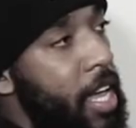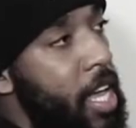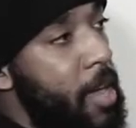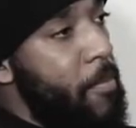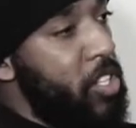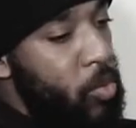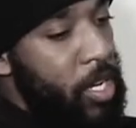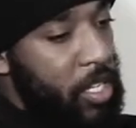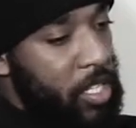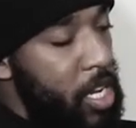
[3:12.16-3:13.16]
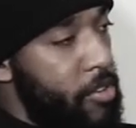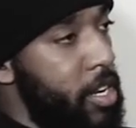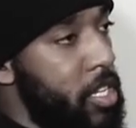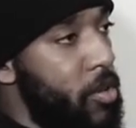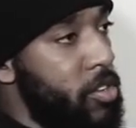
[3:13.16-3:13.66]
in between the
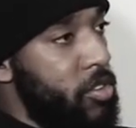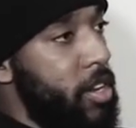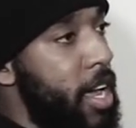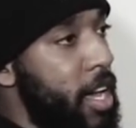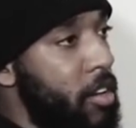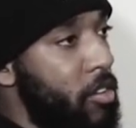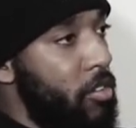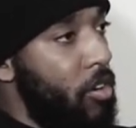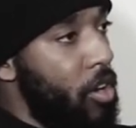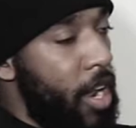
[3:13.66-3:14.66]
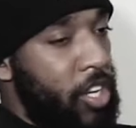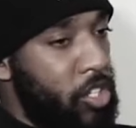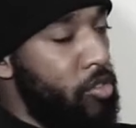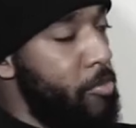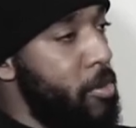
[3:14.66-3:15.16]
series, I was doing like online
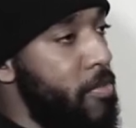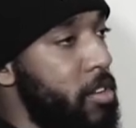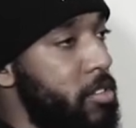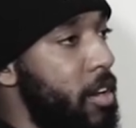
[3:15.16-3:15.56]
short movies.